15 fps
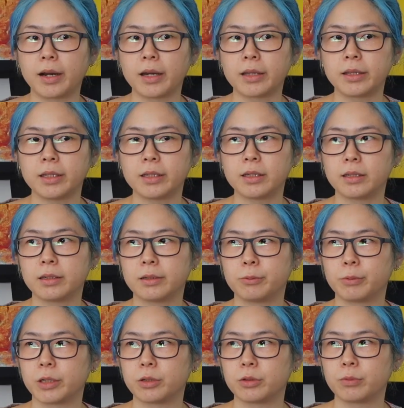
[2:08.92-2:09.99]
I think in a
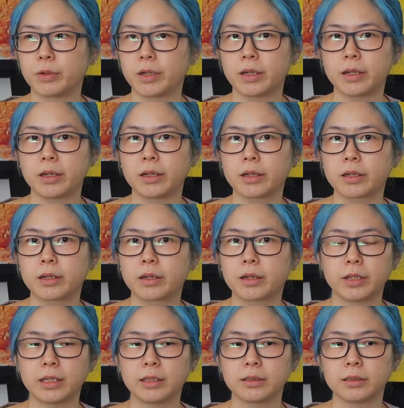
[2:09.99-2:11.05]
world where
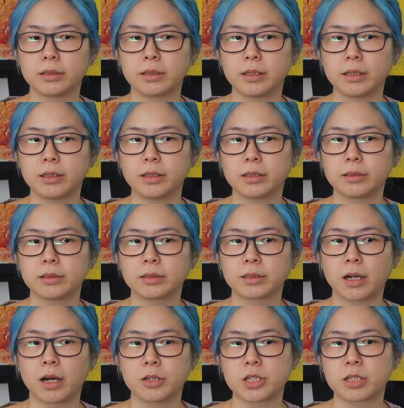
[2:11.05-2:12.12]
things
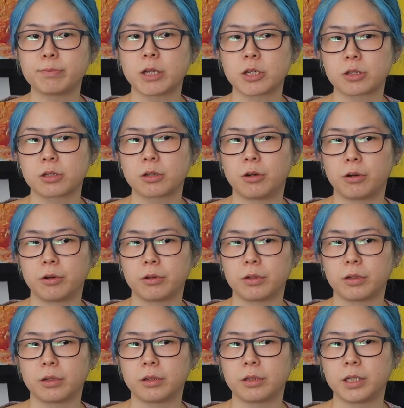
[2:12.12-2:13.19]
are just measured
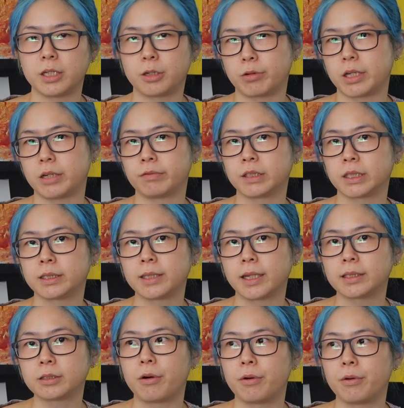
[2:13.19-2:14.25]
on the degree of
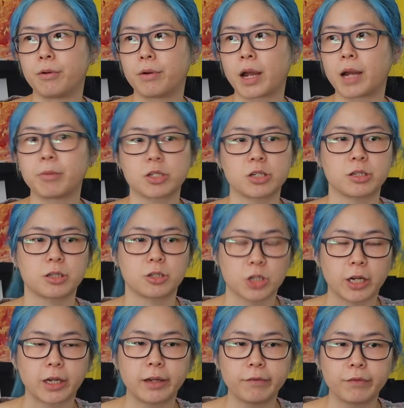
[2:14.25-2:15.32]
success or how much is
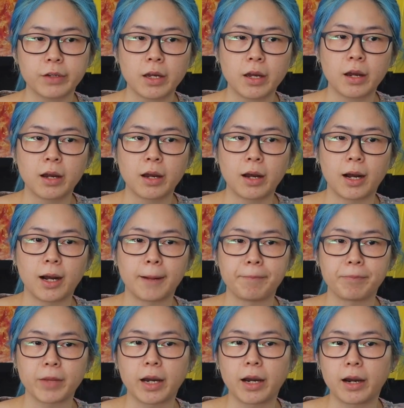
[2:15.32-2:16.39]
achieved,
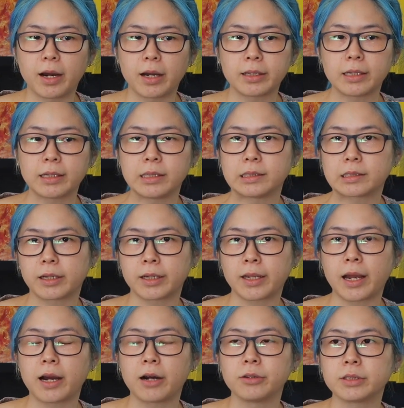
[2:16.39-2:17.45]
um, I think kids like
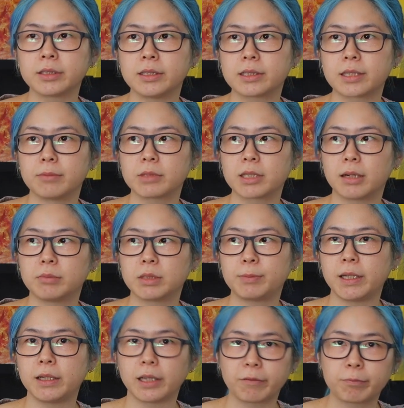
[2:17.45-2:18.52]
ours can sometimes
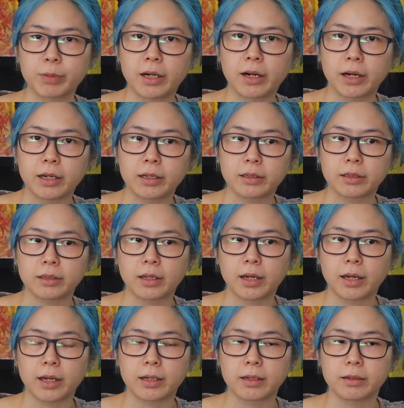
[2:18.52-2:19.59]
be left behind
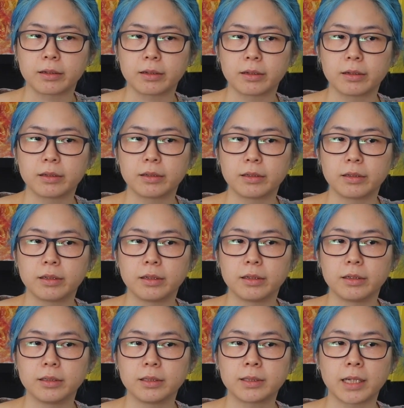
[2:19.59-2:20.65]
and
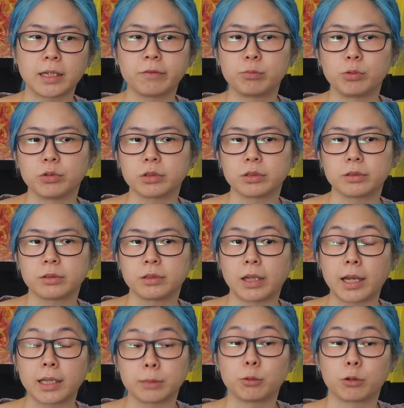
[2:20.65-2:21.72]
seen of more,
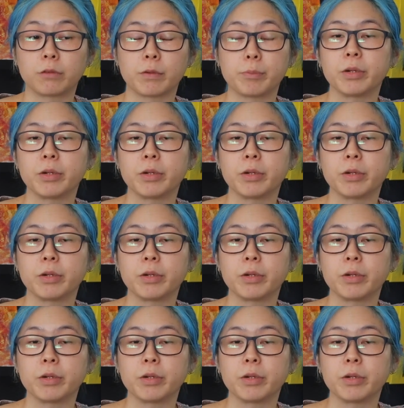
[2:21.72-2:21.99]
as more of a